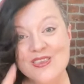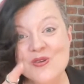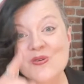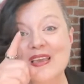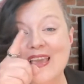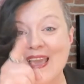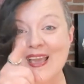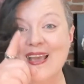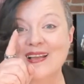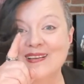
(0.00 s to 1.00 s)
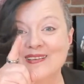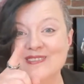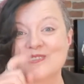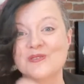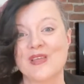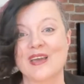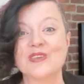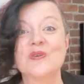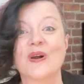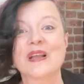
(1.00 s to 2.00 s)
You can do
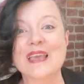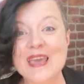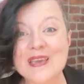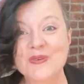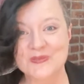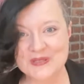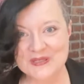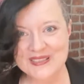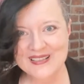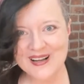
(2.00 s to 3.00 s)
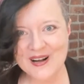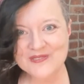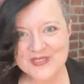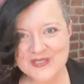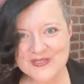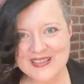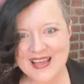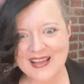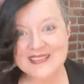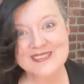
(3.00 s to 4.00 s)
that. You are capable of doing
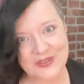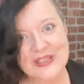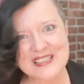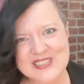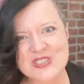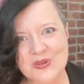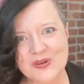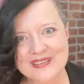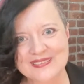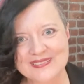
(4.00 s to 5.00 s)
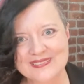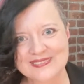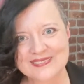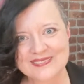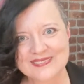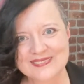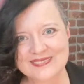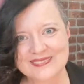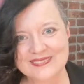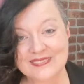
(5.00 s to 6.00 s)
that. So let's do it.
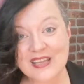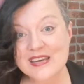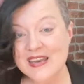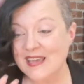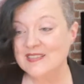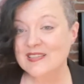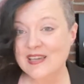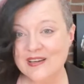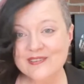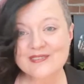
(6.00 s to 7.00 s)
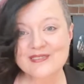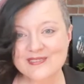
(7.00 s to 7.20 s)
The naysayer.